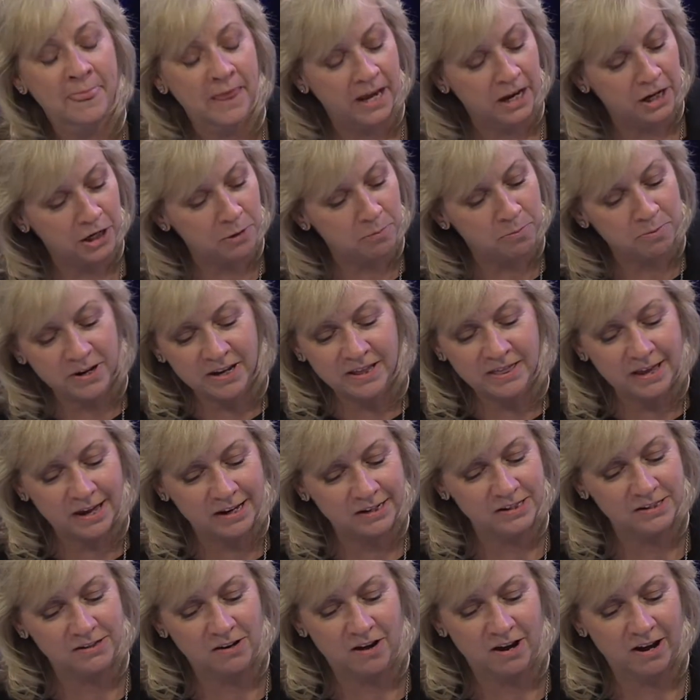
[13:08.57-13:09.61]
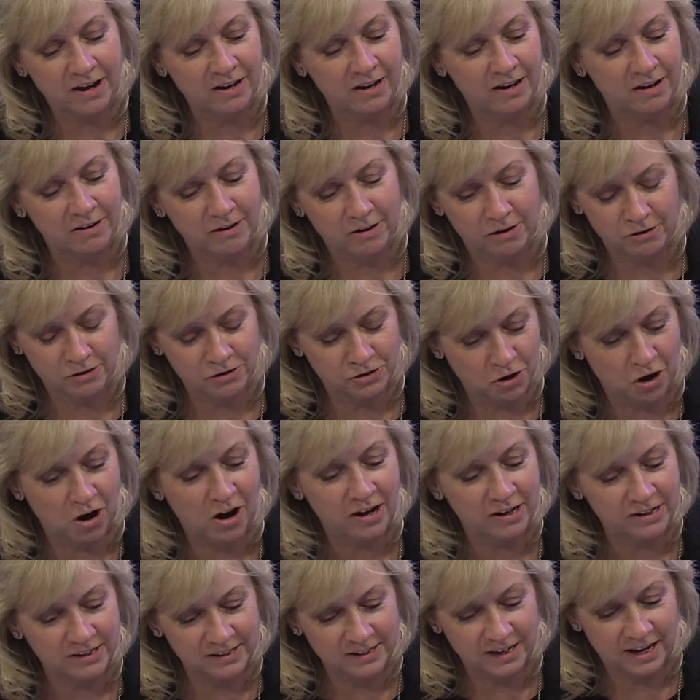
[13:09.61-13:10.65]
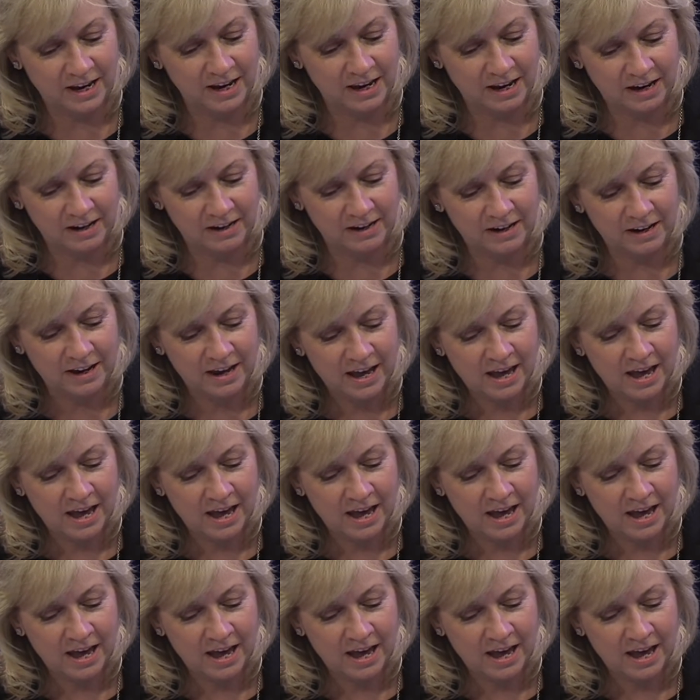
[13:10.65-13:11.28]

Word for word: And you bring that dog or, or dogs in,